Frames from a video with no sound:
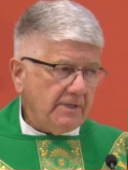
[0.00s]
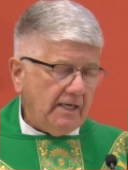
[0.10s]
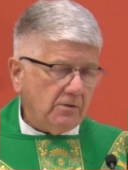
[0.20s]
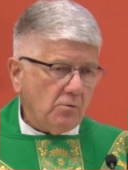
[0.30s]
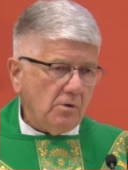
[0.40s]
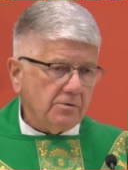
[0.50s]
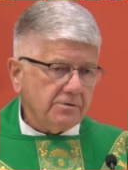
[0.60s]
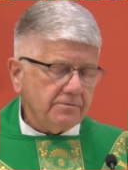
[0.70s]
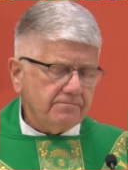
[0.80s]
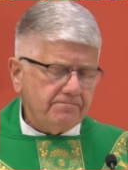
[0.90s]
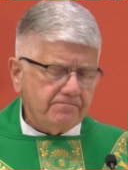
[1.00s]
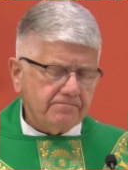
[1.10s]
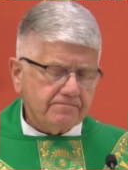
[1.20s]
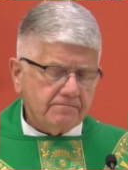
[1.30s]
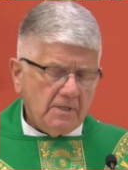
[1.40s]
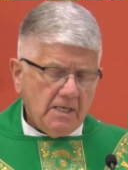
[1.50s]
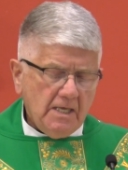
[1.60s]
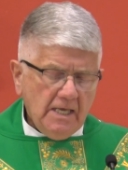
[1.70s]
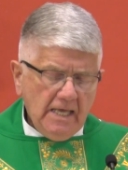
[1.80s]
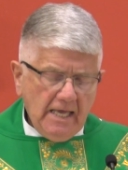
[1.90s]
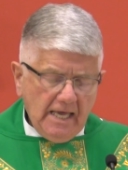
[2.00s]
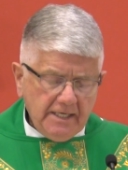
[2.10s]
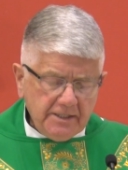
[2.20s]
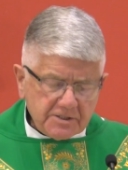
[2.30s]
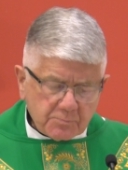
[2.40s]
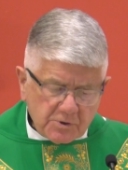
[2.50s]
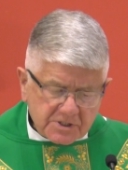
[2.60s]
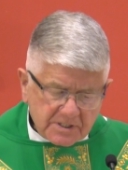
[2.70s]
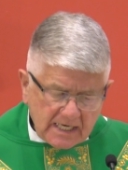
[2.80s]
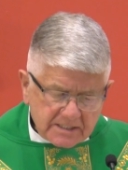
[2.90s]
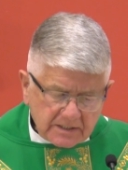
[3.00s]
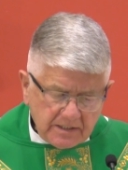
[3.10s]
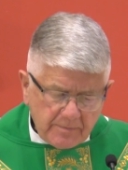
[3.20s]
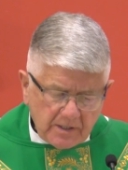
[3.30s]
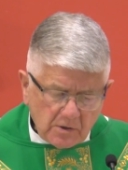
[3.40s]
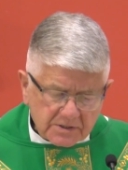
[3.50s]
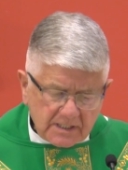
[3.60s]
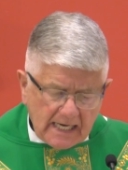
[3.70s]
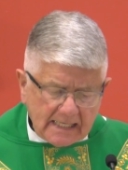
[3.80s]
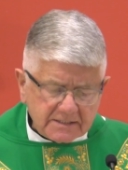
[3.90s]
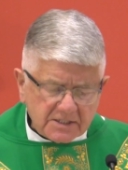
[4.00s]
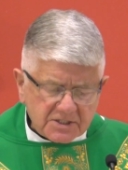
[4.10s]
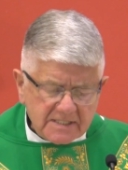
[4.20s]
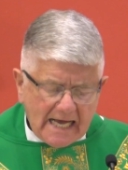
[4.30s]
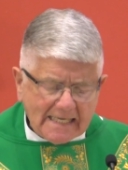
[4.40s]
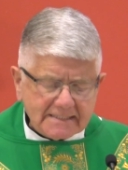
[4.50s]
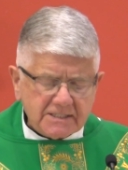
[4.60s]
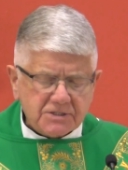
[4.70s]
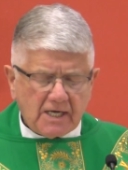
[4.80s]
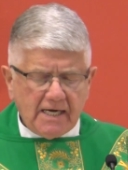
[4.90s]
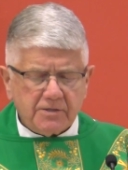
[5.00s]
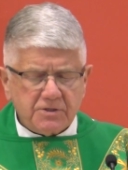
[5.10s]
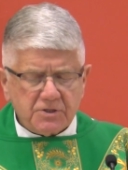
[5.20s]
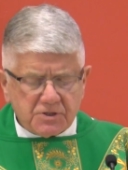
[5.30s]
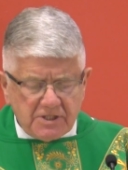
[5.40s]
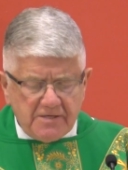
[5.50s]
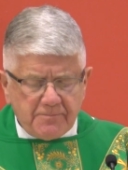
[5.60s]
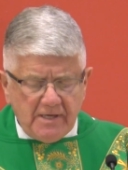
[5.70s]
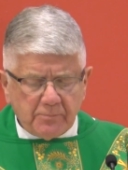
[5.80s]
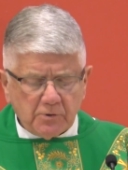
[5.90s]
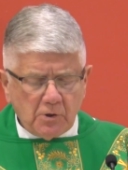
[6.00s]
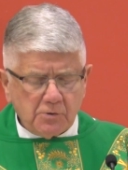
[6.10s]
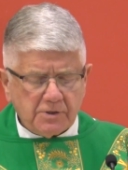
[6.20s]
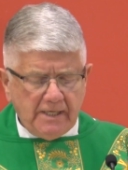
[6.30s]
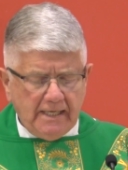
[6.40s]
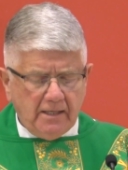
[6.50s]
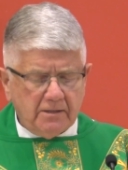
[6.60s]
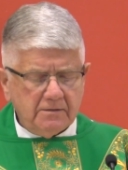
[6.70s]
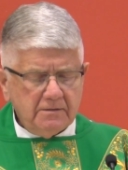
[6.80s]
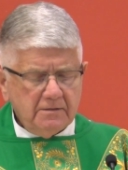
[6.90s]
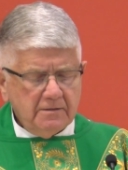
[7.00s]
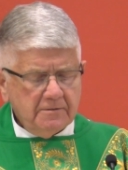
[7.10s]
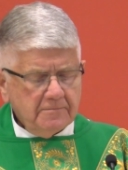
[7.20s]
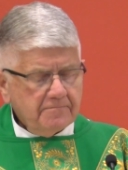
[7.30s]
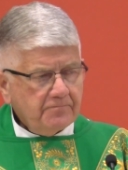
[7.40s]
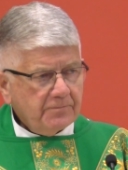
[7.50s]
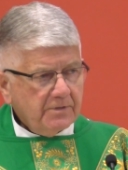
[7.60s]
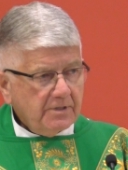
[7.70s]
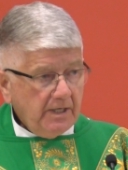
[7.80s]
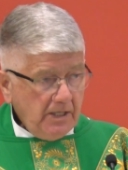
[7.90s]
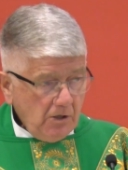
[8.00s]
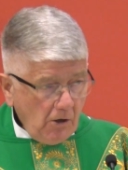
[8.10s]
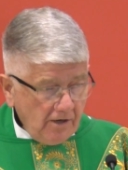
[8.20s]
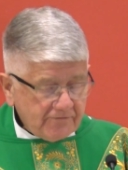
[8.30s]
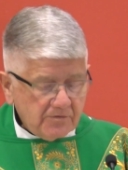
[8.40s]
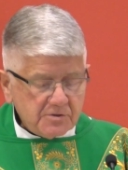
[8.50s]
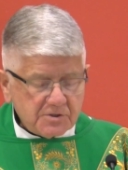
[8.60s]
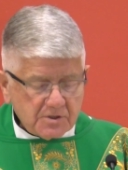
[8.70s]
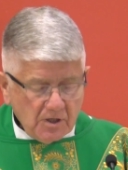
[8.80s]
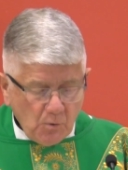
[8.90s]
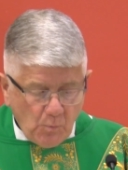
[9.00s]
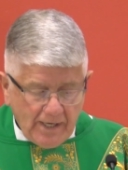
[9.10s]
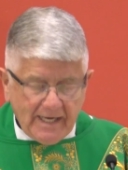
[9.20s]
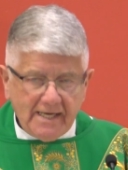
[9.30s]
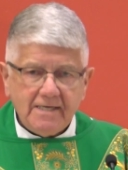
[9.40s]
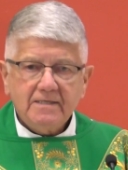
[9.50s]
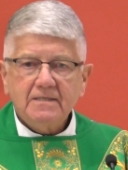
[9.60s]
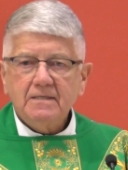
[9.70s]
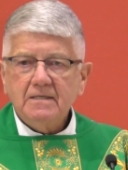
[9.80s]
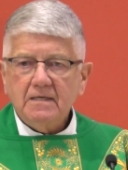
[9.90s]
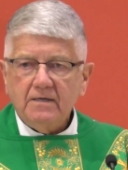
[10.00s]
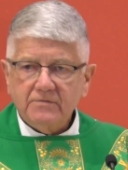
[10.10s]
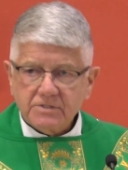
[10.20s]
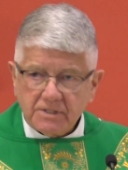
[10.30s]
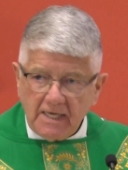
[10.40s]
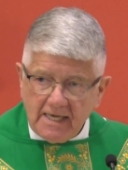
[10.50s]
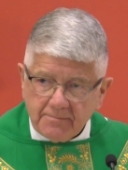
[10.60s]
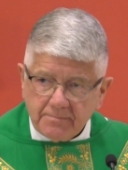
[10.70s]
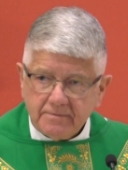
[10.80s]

End quote. And it is precisely because God does not desire to see people go to hell that he offers a way of escape.